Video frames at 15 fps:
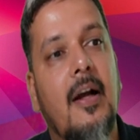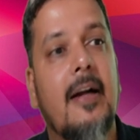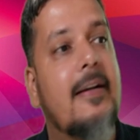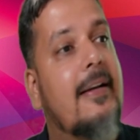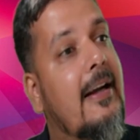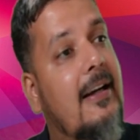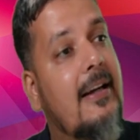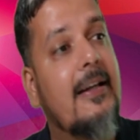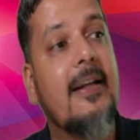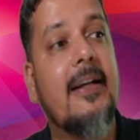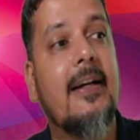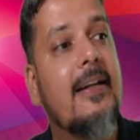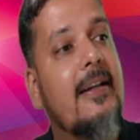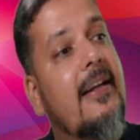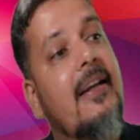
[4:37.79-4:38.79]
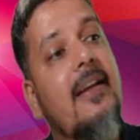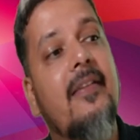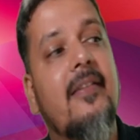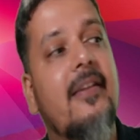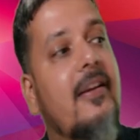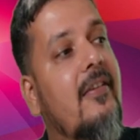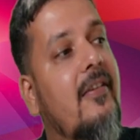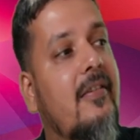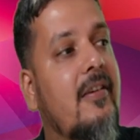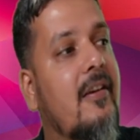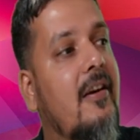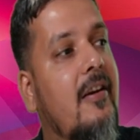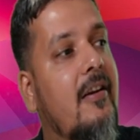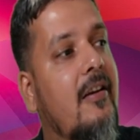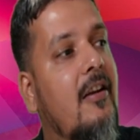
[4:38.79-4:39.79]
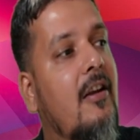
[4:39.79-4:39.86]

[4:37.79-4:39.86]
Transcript: Technically he is registered,